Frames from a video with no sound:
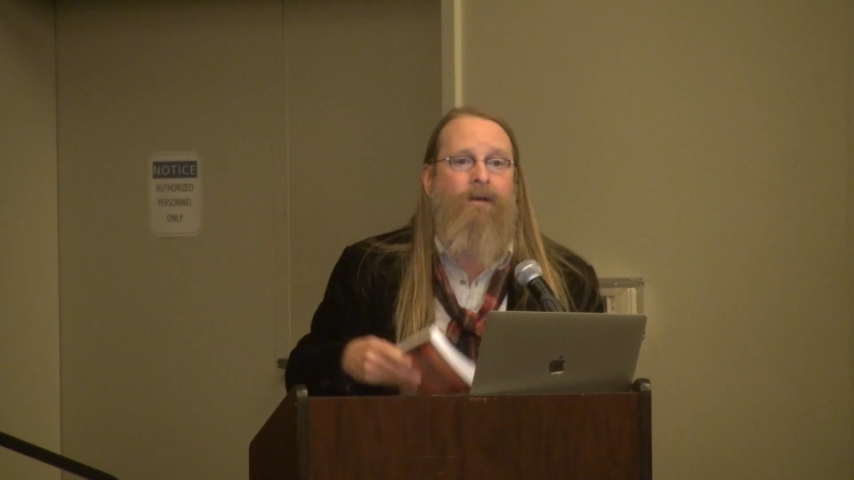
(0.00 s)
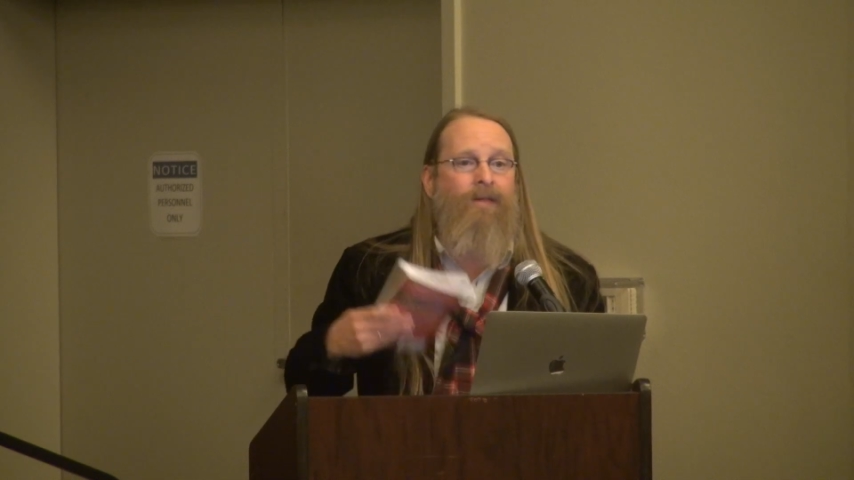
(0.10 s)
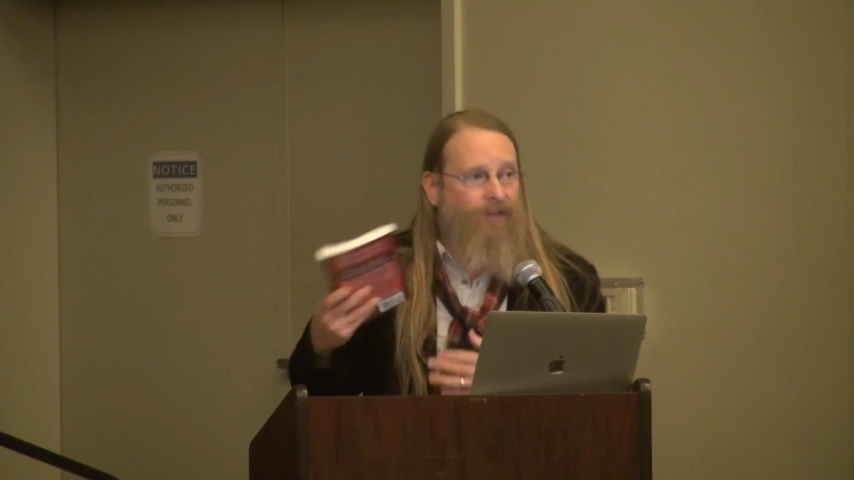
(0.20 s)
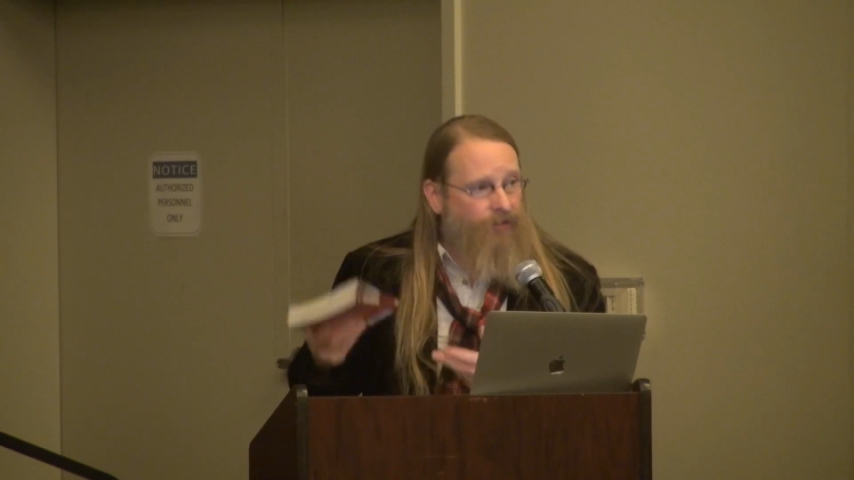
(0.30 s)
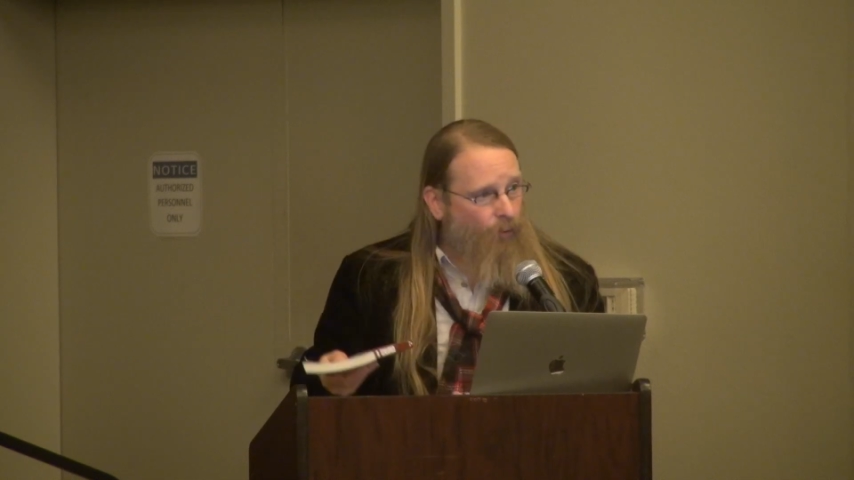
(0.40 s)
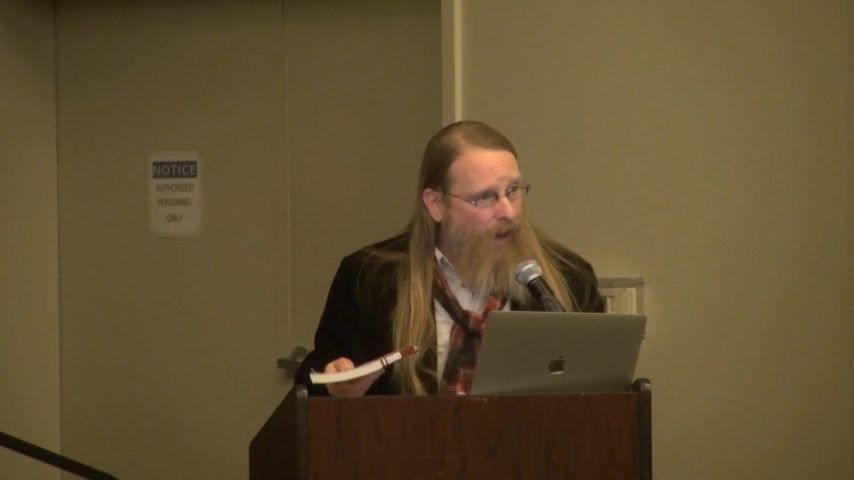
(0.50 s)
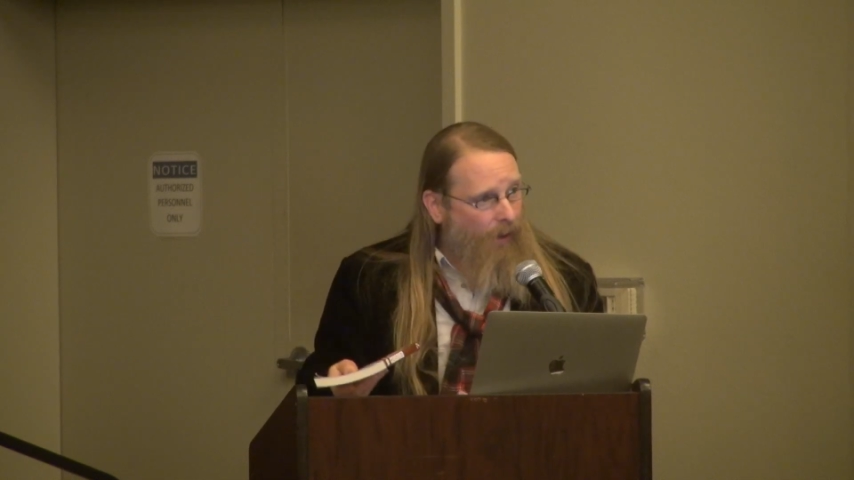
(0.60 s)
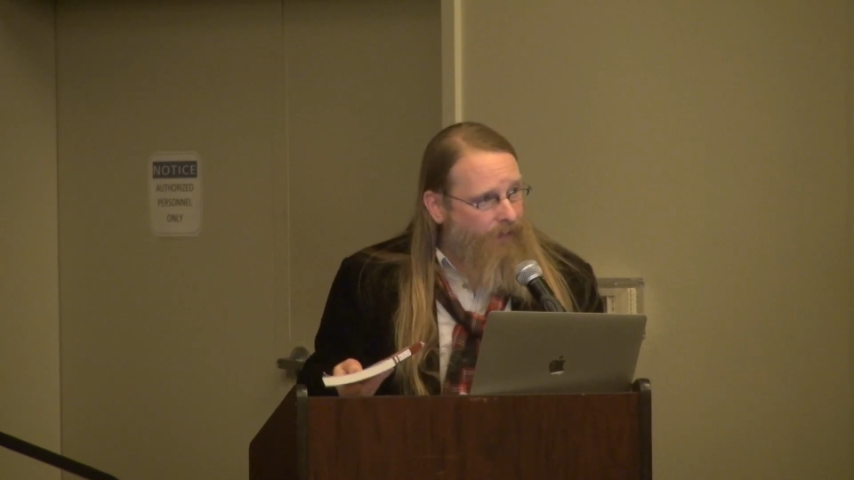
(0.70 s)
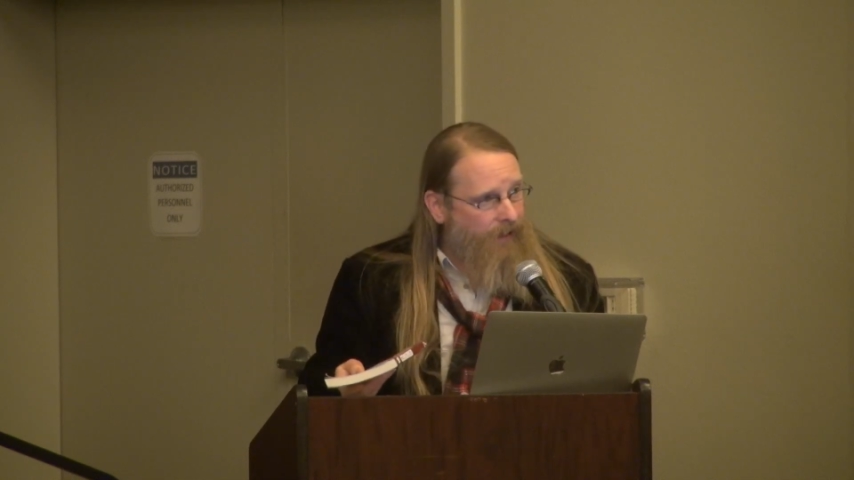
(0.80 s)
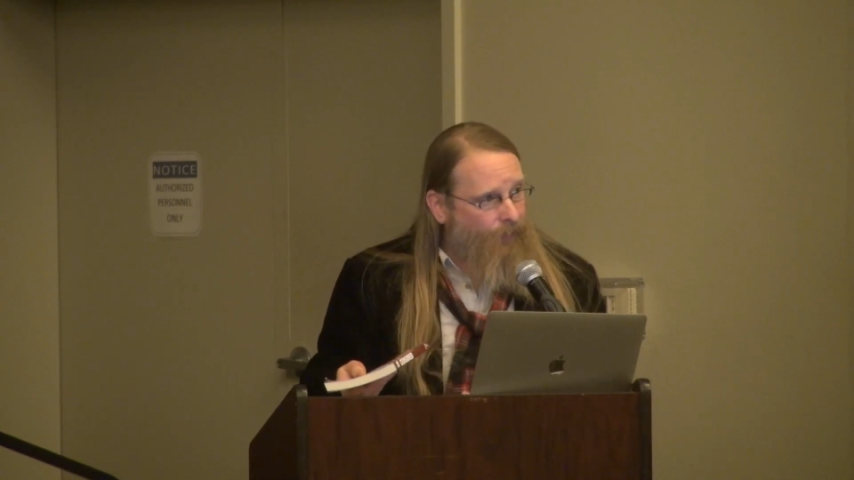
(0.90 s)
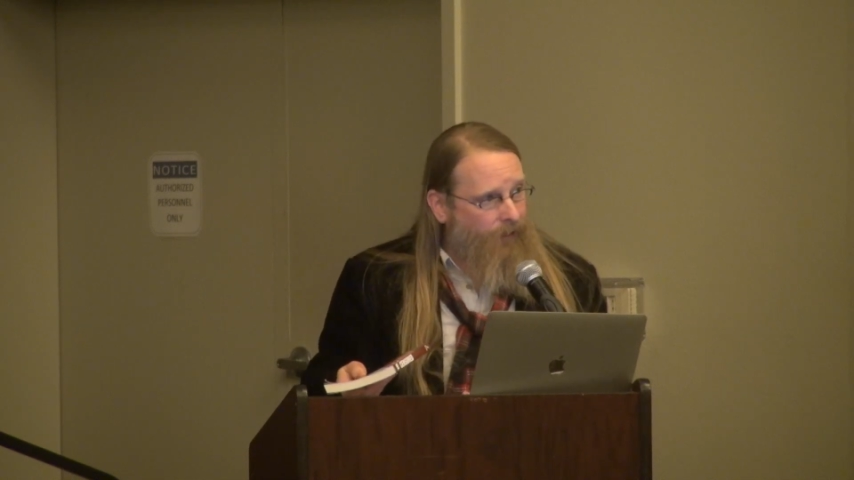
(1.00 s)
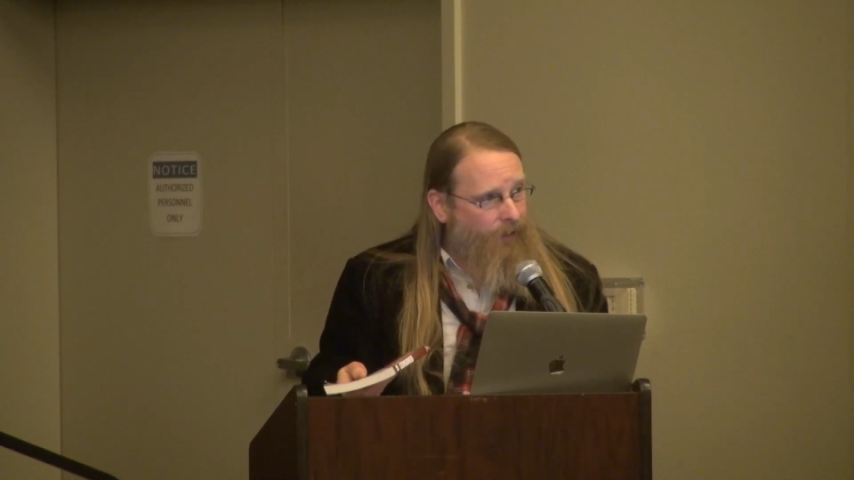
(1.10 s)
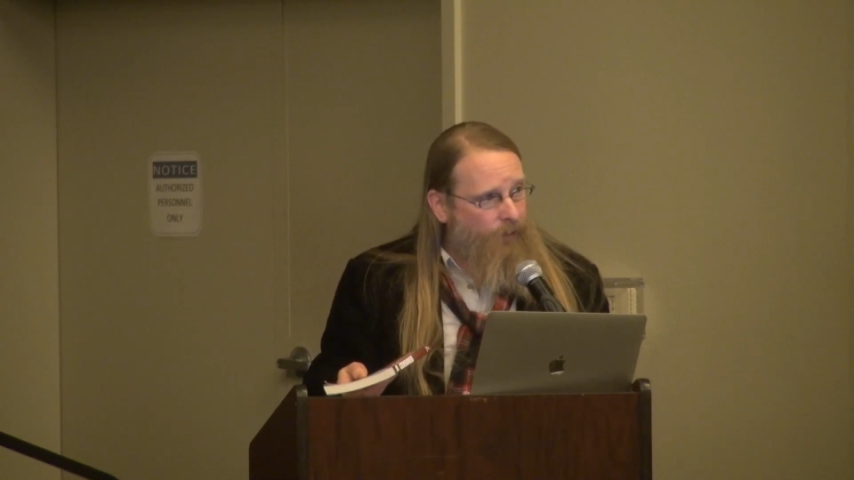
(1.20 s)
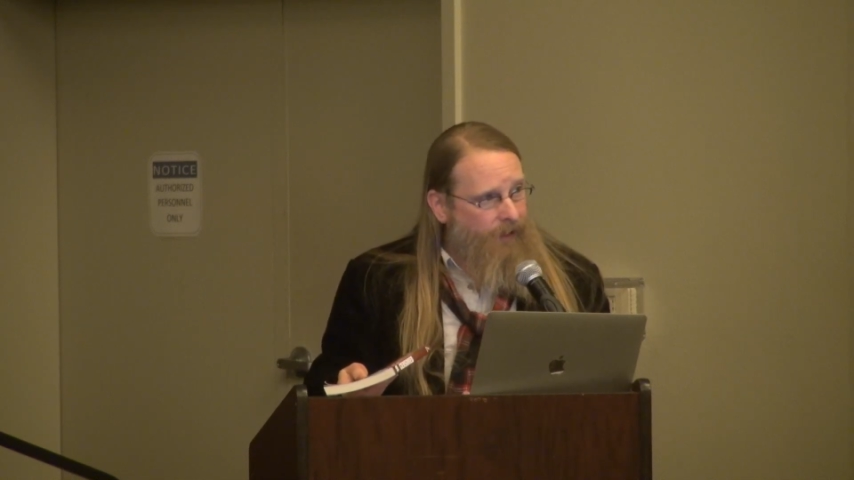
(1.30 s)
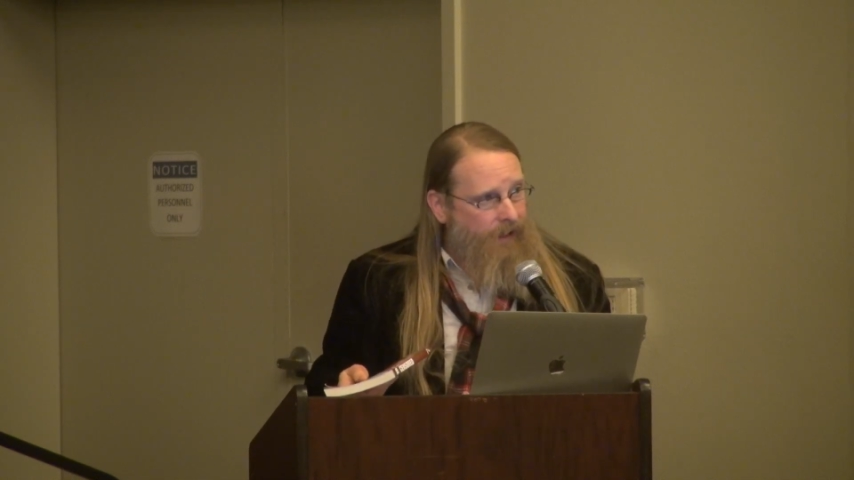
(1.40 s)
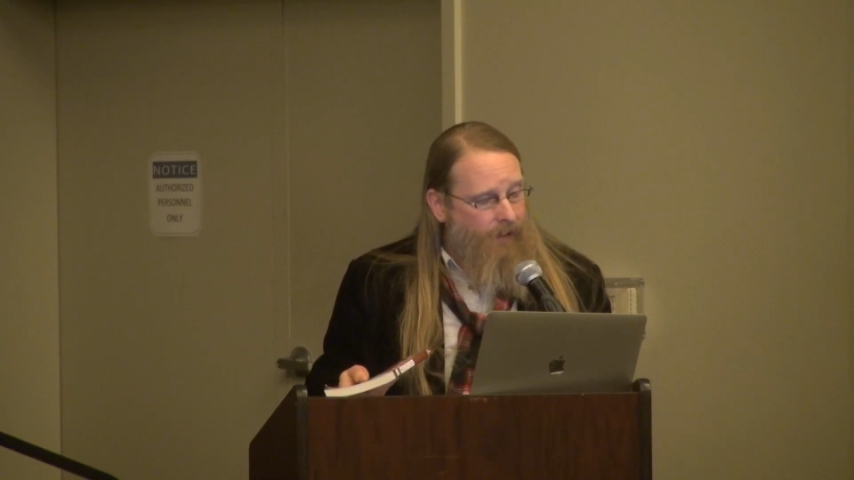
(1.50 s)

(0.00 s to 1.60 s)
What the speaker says: This is why we need critical